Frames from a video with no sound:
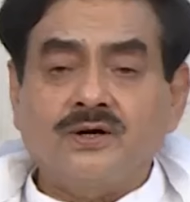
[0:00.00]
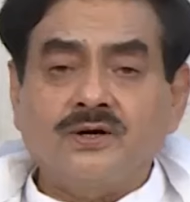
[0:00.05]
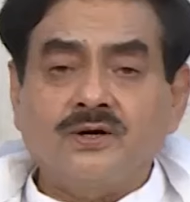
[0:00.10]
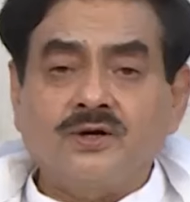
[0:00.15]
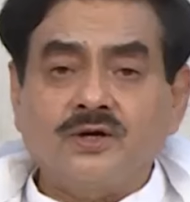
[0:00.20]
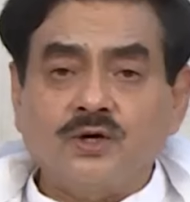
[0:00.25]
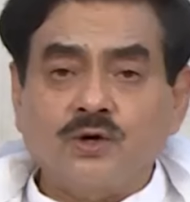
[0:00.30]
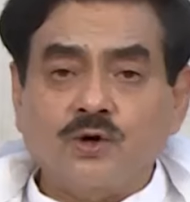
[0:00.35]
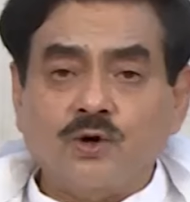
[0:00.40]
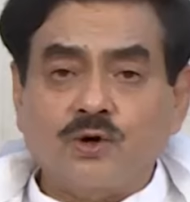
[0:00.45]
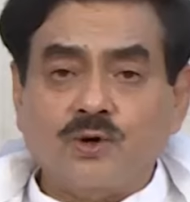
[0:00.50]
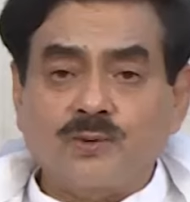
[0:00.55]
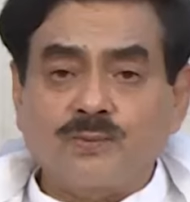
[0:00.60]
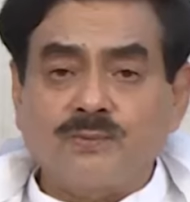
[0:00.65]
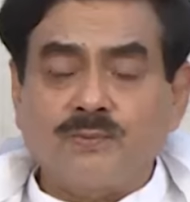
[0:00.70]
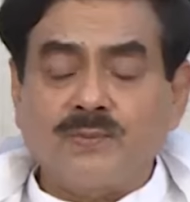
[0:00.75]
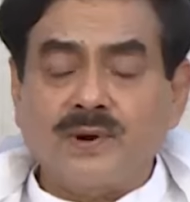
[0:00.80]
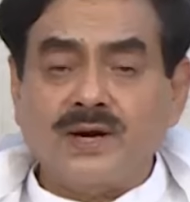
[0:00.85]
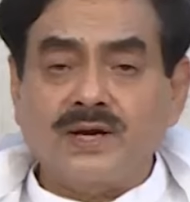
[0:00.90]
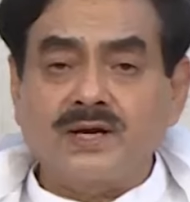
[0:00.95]
your
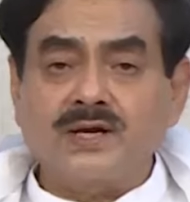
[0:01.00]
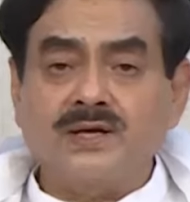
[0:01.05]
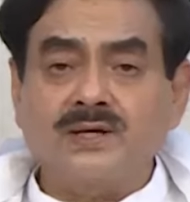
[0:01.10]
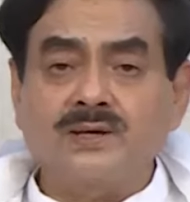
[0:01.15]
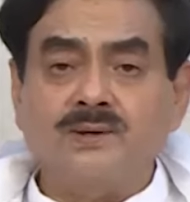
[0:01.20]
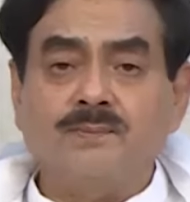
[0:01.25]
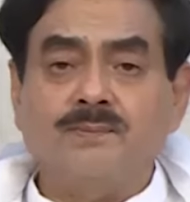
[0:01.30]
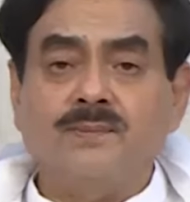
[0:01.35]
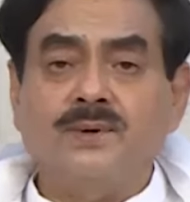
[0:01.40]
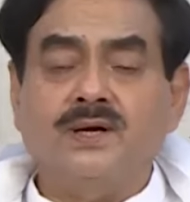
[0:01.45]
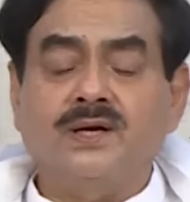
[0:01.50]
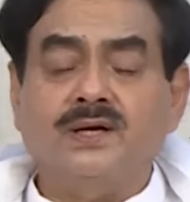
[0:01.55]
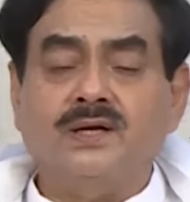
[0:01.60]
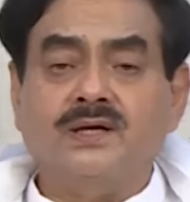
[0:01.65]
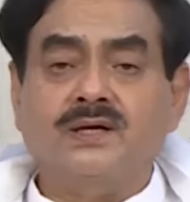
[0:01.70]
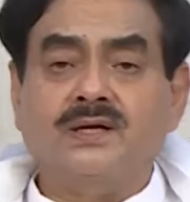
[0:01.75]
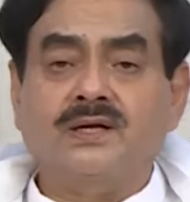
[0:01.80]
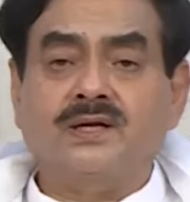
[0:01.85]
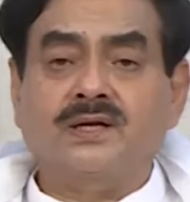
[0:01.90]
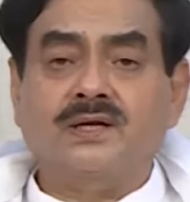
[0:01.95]
money
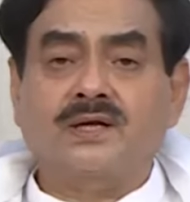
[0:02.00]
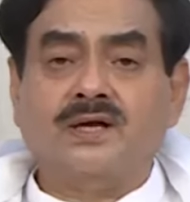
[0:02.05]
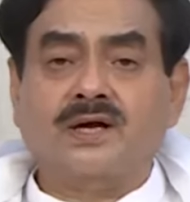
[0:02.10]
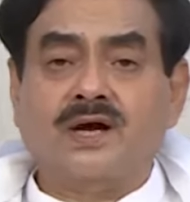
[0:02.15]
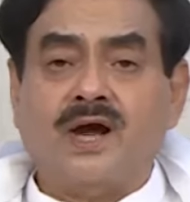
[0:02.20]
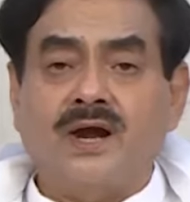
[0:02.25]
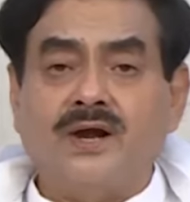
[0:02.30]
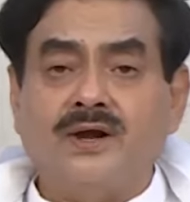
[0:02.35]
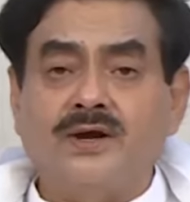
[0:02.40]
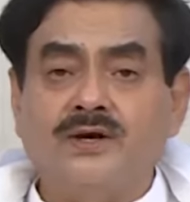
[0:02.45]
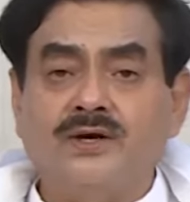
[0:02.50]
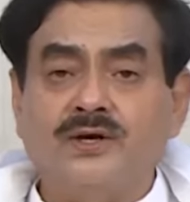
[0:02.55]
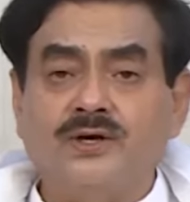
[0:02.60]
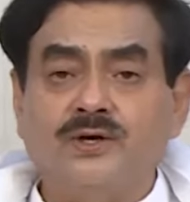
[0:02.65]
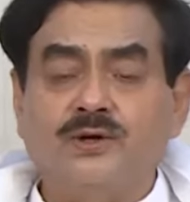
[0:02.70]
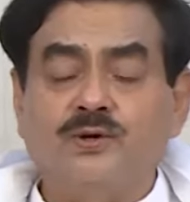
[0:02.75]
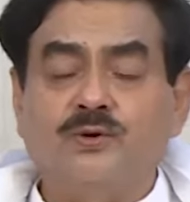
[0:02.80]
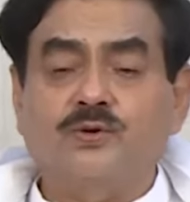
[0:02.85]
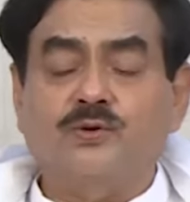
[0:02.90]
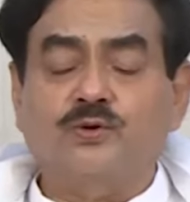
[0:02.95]
will
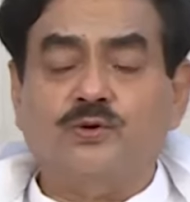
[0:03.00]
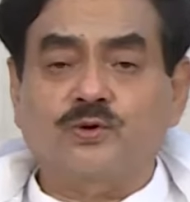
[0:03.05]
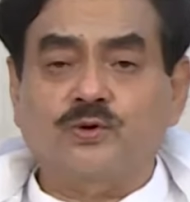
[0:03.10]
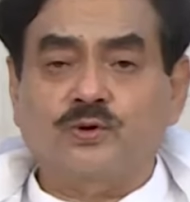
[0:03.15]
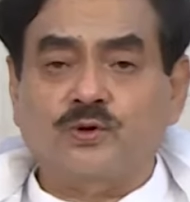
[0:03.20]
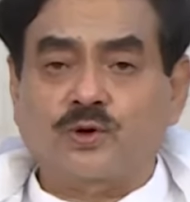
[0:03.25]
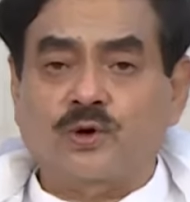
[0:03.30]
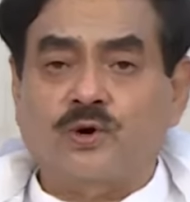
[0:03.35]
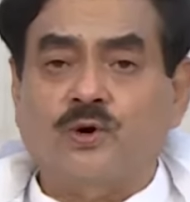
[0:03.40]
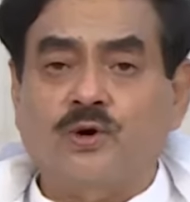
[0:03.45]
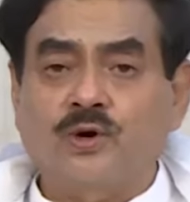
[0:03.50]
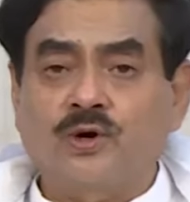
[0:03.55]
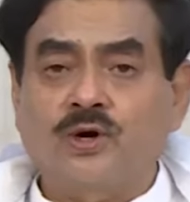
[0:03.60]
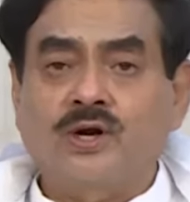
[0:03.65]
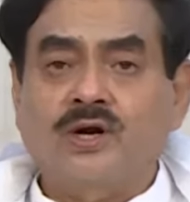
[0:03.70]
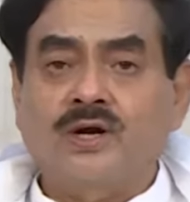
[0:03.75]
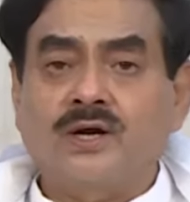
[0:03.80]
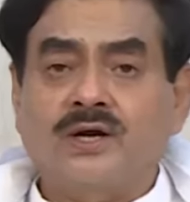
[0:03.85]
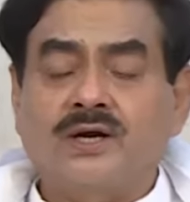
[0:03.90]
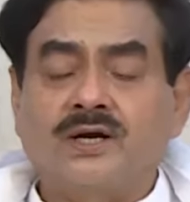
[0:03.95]
continue to grow,
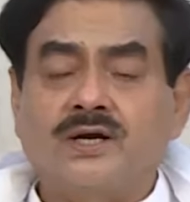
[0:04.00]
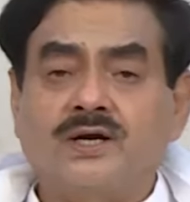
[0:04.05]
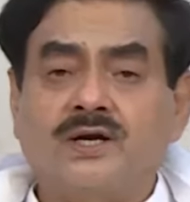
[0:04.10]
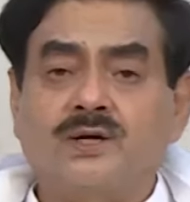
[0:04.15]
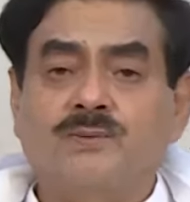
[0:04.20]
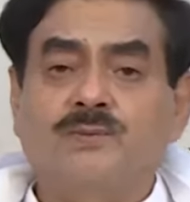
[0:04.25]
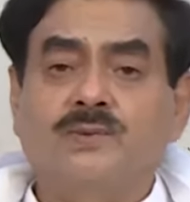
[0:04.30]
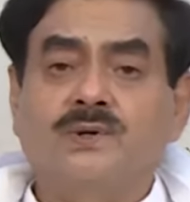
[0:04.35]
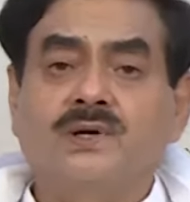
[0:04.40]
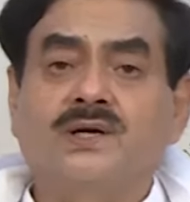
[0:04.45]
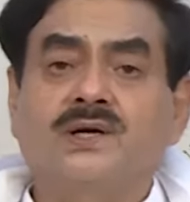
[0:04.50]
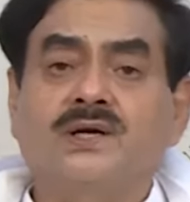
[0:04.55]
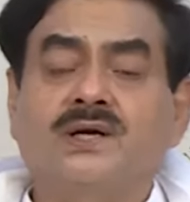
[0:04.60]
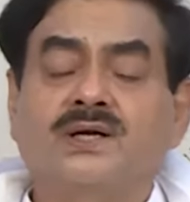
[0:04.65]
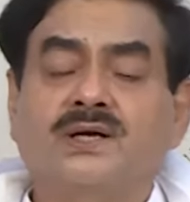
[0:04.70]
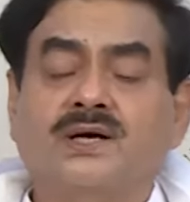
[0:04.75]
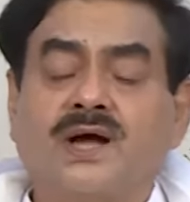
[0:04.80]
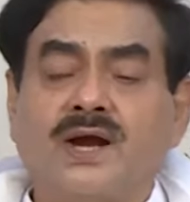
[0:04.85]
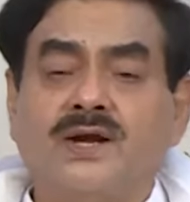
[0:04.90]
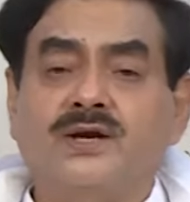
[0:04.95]
it will
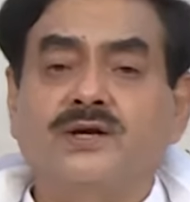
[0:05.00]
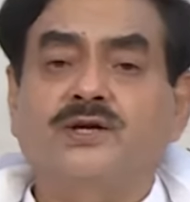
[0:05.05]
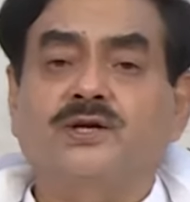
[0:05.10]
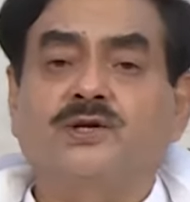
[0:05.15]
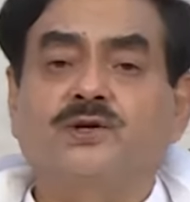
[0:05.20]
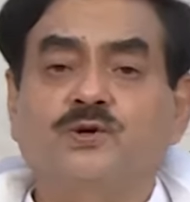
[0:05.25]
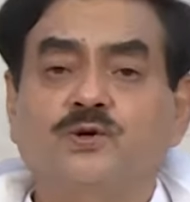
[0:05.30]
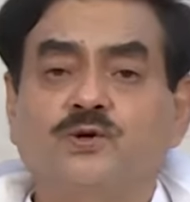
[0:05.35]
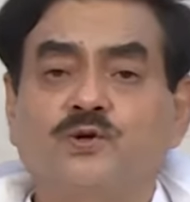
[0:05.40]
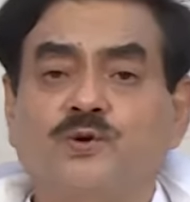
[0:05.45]
continue